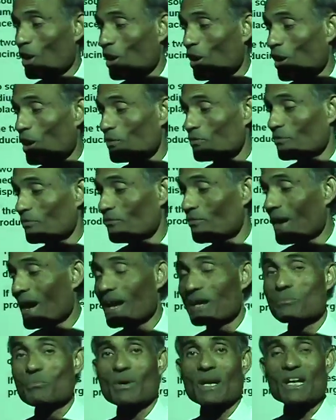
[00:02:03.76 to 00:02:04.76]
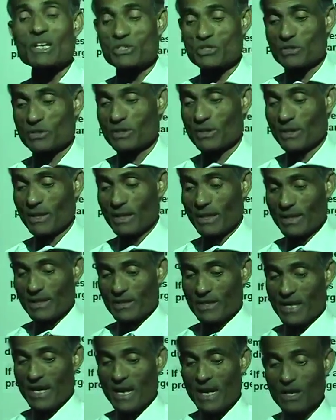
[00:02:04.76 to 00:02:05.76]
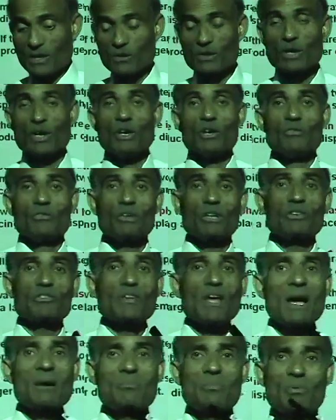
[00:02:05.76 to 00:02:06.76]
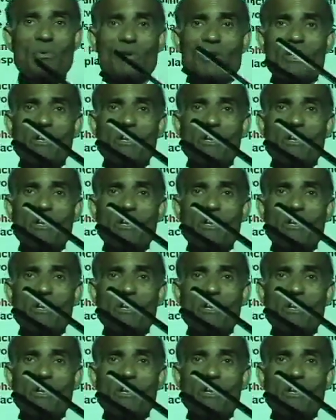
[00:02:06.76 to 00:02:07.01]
of vibration. Now, for example,